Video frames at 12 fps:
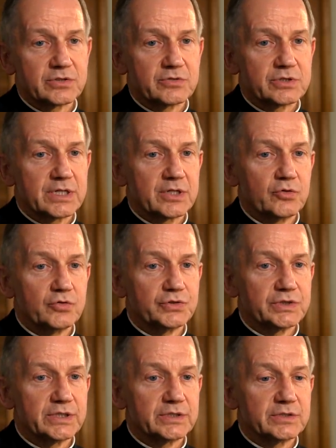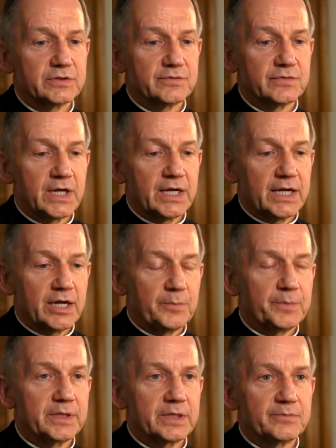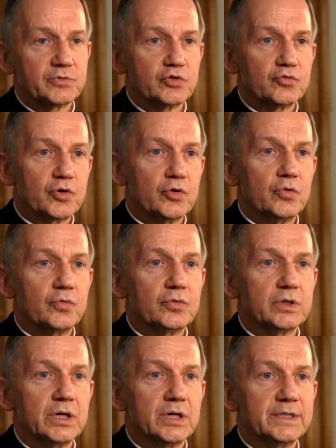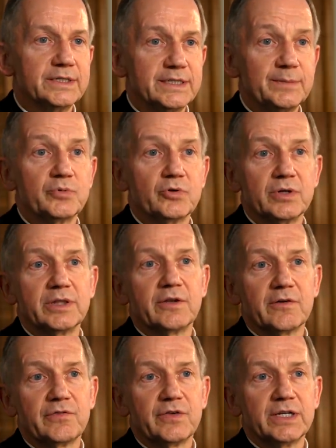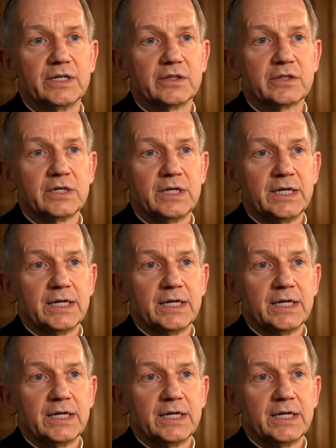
there's that whole sense of helping them to grow deeper in their faith.